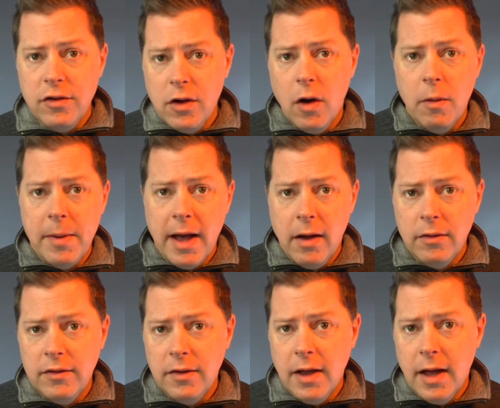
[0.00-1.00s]
you go
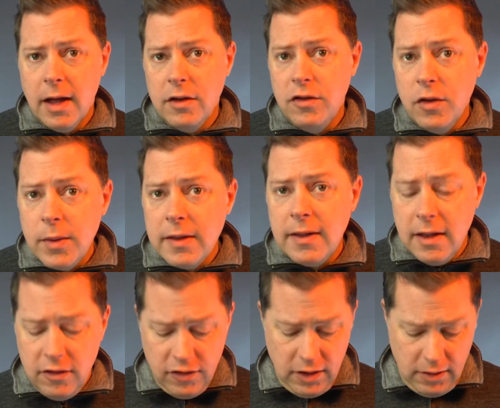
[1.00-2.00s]
about doing the
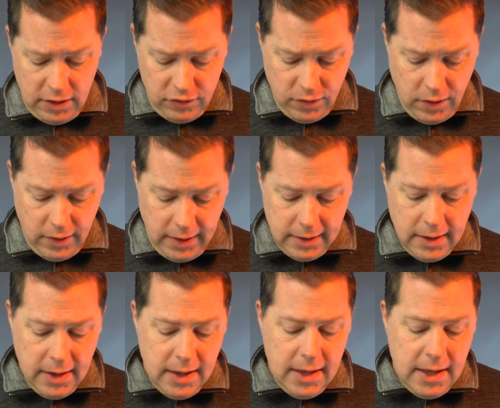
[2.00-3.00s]
engineering drawing,
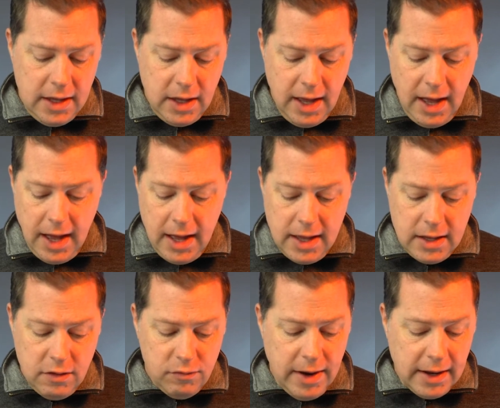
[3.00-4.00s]

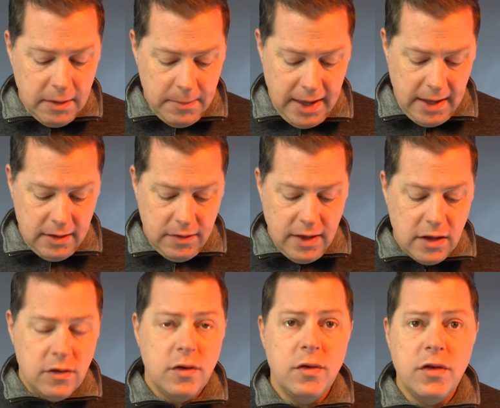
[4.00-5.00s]
I recommend that
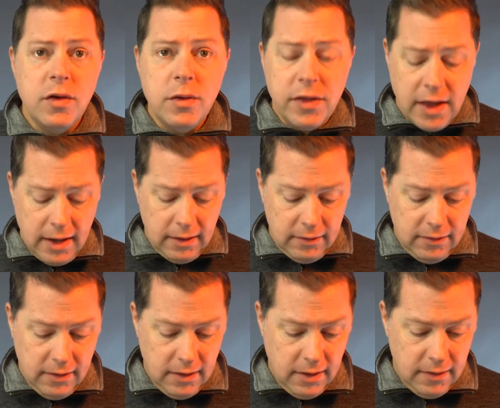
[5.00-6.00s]
you do 2
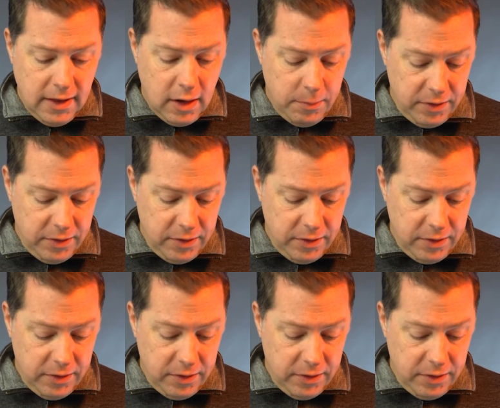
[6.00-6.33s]
things that are